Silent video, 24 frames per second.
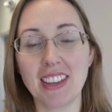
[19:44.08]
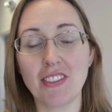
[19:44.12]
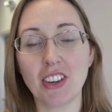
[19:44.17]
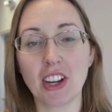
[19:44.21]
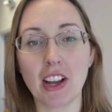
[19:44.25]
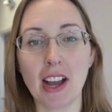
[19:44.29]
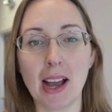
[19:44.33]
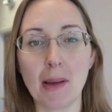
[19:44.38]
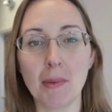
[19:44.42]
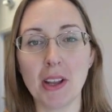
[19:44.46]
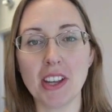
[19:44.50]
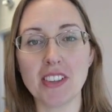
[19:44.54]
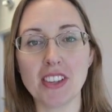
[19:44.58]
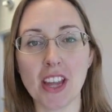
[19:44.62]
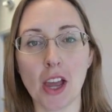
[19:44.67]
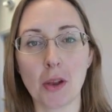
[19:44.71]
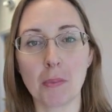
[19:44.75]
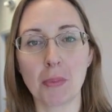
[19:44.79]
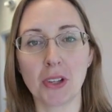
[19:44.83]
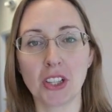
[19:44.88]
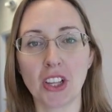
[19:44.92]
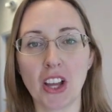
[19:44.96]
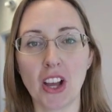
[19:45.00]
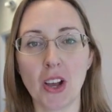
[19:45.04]
a comment down
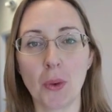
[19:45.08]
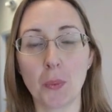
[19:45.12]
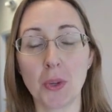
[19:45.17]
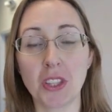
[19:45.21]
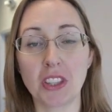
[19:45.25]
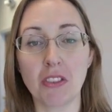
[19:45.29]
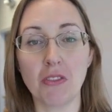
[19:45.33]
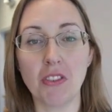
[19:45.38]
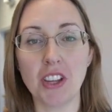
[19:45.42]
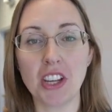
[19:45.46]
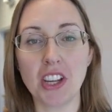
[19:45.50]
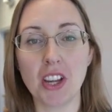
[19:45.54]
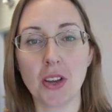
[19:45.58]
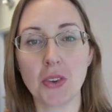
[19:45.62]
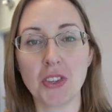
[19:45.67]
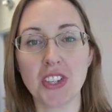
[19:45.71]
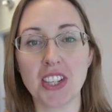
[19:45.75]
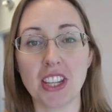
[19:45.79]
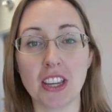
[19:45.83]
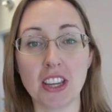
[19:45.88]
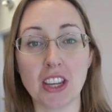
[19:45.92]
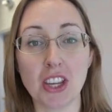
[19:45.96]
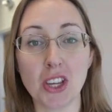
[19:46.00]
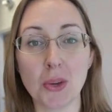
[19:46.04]
below with the videos
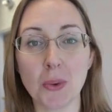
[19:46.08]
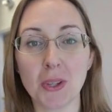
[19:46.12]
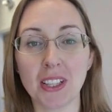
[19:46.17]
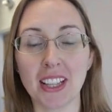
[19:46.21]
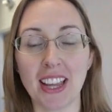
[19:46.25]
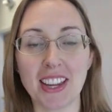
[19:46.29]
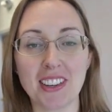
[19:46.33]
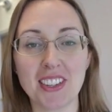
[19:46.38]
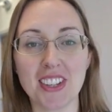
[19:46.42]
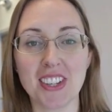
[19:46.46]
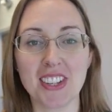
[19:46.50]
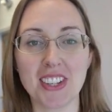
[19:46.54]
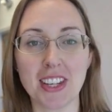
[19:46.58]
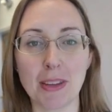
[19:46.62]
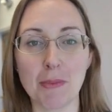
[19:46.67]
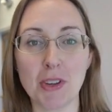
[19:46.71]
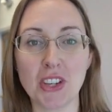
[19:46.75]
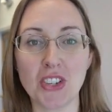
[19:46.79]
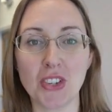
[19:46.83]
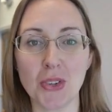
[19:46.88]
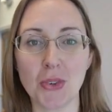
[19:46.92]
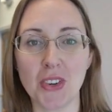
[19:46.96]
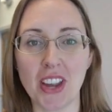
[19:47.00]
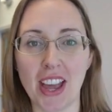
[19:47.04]
that you would like to see me
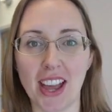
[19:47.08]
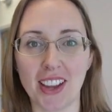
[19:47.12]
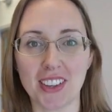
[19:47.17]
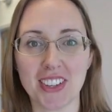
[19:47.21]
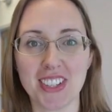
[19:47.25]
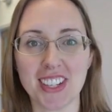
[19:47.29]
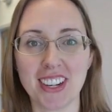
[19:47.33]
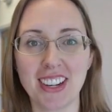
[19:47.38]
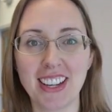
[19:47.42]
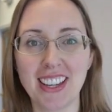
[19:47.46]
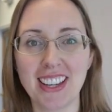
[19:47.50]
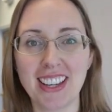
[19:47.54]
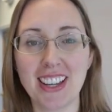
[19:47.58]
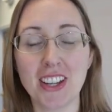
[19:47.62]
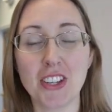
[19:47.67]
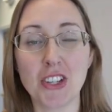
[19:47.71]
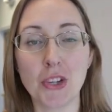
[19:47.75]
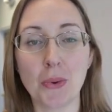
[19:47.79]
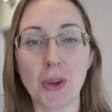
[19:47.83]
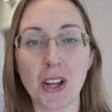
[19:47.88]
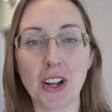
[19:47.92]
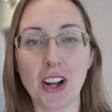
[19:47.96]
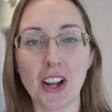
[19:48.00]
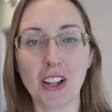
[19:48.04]
do next.
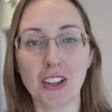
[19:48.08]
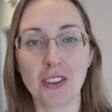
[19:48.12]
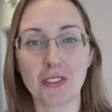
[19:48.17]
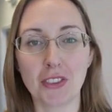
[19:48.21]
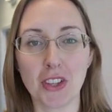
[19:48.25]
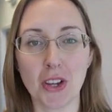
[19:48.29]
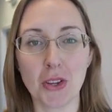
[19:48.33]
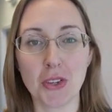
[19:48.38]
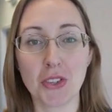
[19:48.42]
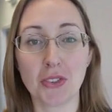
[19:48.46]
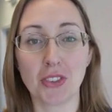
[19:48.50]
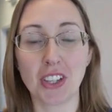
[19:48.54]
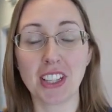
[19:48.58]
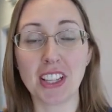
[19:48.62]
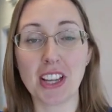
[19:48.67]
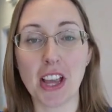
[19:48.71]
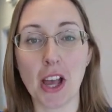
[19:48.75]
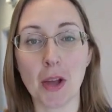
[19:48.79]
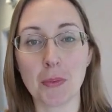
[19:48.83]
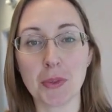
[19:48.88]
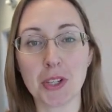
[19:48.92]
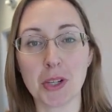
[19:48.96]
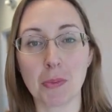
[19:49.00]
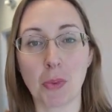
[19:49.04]
Doing all of those really
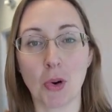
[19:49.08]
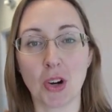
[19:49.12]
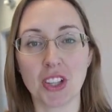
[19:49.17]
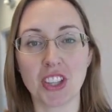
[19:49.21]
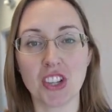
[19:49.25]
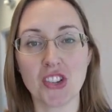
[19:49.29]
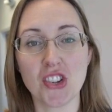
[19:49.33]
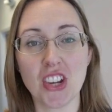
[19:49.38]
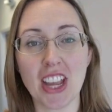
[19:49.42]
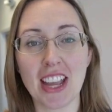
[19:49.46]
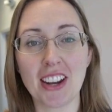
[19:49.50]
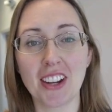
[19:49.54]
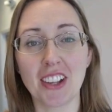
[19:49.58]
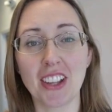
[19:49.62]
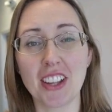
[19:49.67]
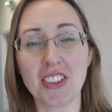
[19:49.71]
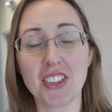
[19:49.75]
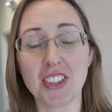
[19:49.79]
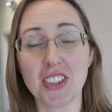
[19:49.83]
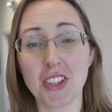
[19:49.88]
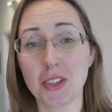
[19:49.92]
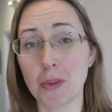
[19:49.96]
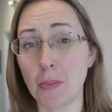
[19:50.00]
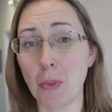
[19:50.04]
helps support the channel and
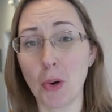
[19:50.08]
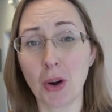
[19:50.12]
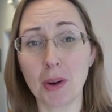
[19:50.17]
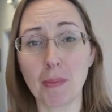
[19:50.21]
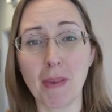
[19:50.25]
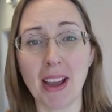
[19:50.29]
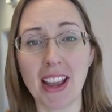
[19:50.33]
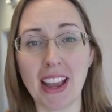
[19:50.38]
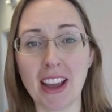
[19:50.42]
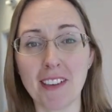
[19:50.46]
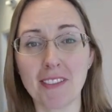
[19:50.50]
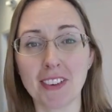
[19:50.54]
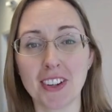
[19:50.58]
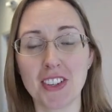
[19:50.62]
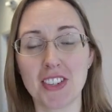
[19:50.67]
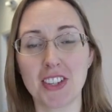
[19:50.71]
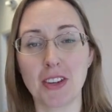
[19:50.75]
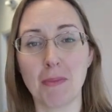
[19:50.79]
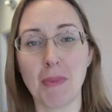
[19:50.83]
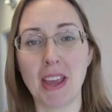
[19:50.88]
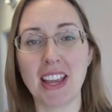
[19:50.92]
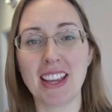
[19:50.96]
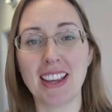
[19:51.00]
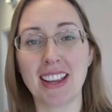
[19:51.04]
support my efforts in
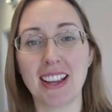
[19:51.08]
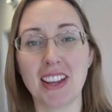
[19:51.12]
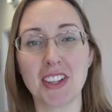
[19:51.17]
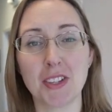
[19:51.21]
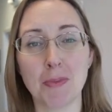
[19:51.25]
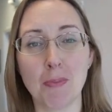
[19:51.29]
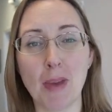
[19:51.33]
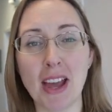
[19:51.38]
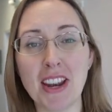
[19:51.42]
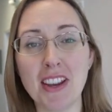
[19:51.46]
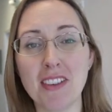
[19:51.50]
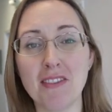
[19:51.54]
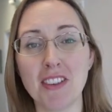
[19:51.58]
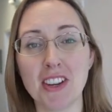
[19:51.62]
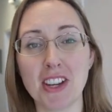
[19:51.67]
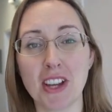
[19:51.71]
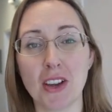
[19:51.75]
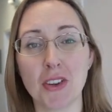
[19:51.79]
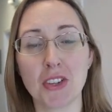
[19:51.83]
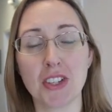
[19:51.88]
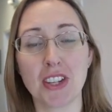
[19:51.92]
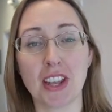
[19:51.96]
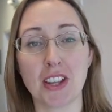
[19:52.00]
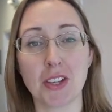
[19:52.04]
making as many
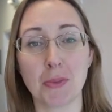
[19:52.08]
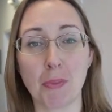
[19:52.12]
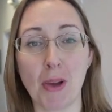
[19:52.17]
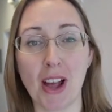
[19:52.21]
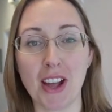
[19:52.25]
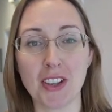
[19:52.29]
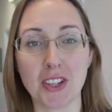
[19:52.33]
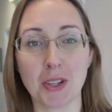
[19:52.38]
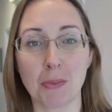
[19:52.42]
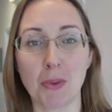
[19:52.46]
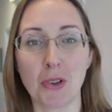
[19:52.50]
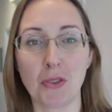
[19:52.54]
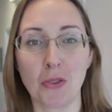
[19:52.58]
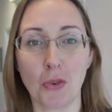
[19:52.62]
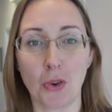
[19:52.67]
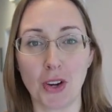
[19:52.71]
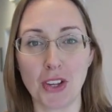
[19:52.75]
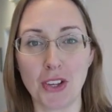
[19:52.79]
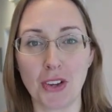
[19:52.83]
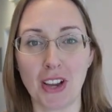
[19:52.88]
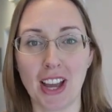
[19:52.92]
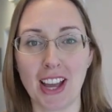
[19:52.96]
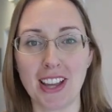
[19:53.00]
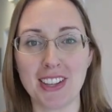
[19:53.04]
videos as possible for you
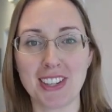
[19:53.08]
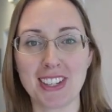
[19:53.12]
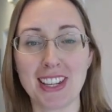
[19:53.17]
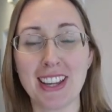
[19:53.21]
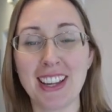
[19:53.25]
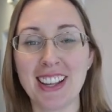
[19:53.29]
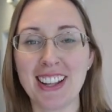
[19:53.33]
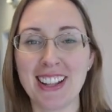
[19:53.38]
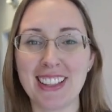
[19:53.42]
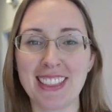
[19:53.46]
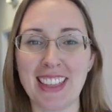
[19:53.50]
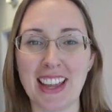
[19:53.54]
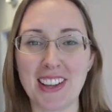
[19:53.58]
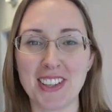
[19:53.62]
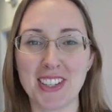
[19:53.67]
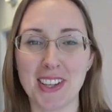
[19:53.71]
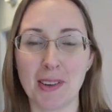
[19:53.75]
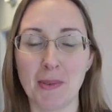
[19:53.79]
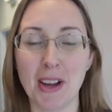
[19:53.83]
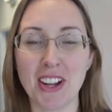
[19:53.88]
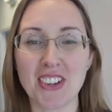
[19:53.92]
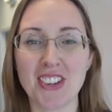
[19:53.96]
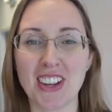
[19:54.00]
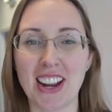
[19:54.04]
guys. Thanks so
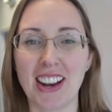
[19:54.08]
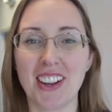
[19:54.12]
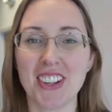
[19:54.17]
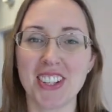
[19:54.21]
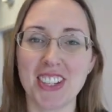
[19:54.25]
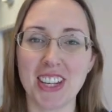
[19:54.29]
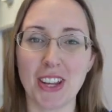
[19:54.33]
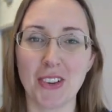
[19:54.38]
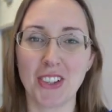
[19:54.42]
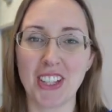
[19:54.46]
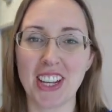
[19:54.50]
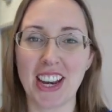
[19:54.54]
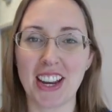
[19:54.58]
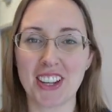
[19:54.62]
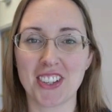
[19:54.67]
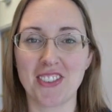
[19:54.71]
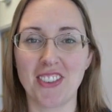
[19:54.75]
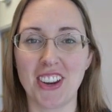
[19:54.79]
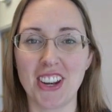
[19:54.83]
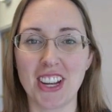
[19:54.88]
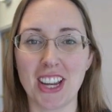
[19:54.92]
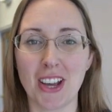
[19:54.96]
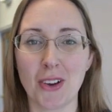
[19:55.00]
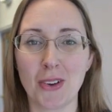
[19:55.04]
much, and I'll see you in the next
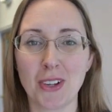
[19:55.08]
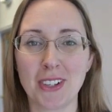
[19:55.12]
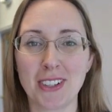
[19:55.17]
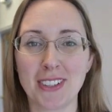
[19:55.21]
video.